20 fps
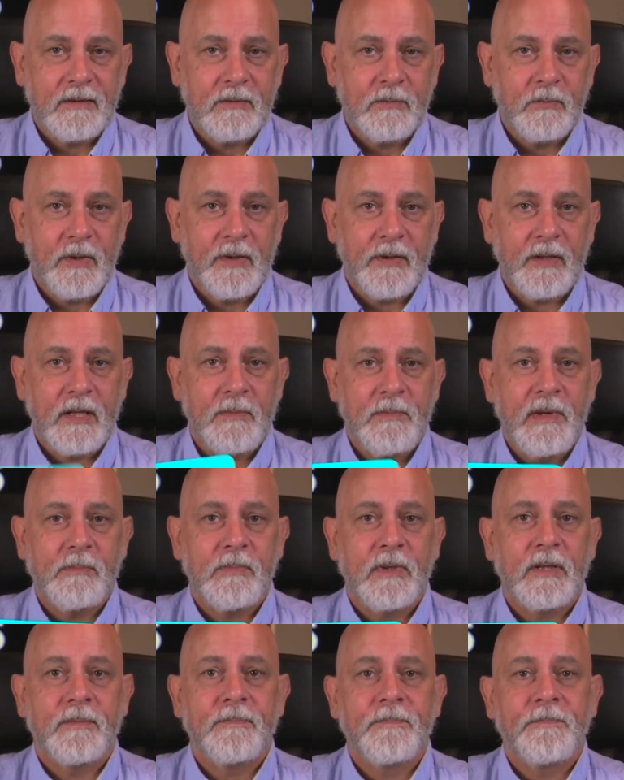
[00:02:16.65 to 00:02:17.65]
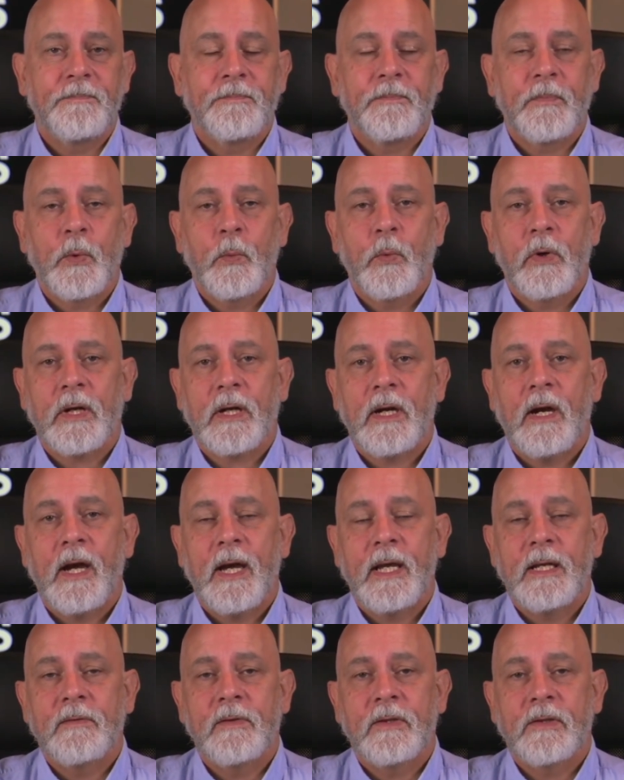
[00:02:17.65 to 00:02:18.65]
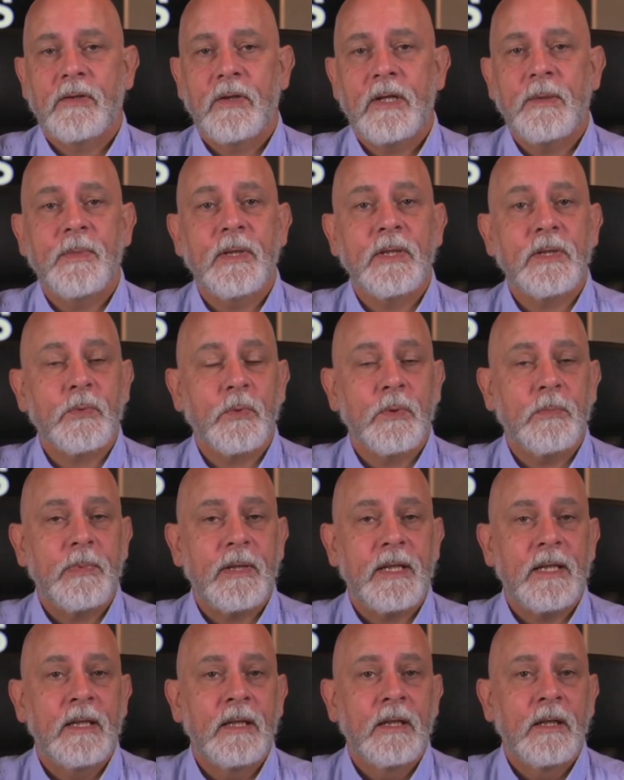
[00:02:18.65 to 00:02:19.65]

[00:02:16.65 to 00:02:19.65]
with commitment. What kind of agreements would be